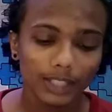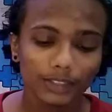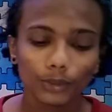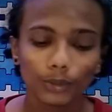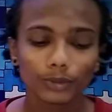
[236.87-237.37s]

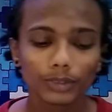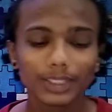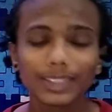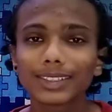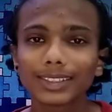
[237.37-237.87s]
So
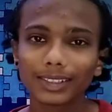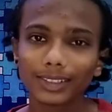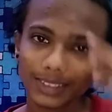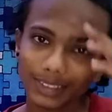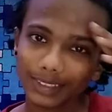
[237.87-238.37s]
this
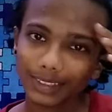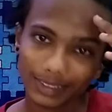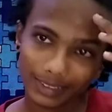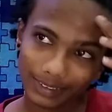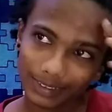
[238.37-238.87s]

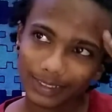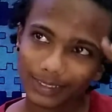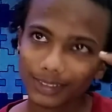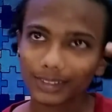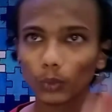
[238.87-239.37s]

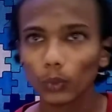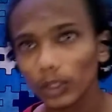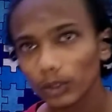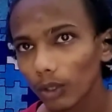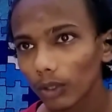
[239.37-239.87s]

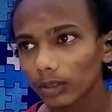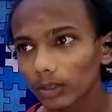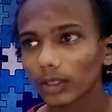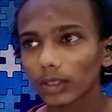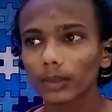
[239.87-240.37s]
works on
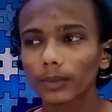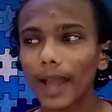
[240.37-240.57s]
the